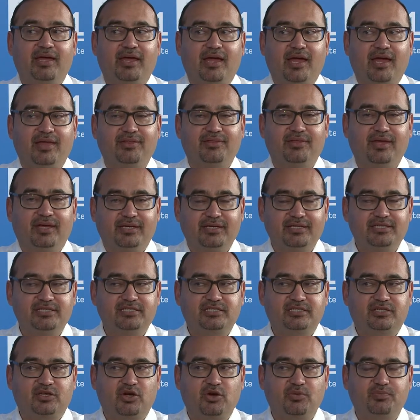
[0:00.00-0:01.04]
and there is
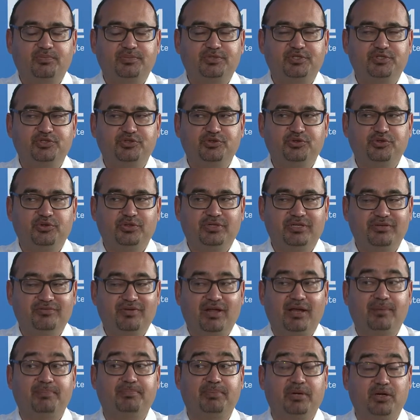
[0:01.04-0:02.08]
scope to
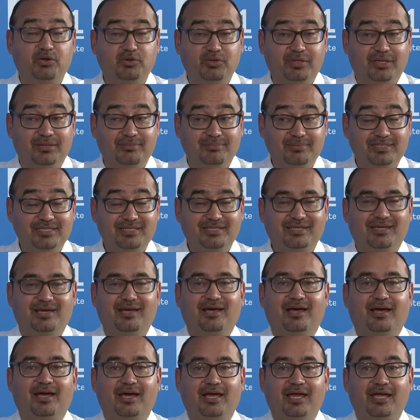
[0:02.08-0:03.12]
develop programs
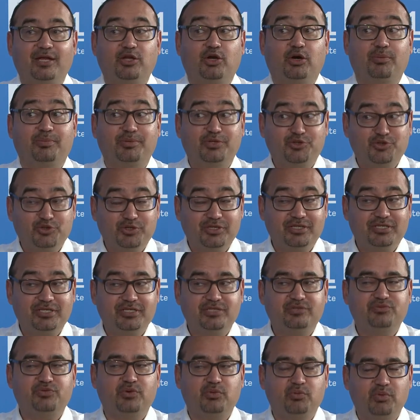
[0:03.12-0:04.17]
and
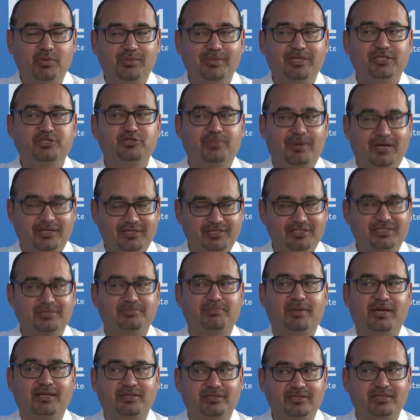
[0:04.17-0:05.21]
opportunities for women to
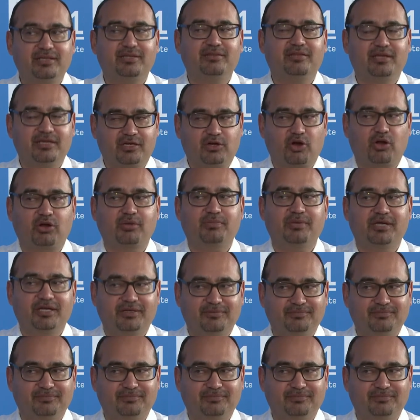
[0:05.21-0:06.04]
participate in the economy.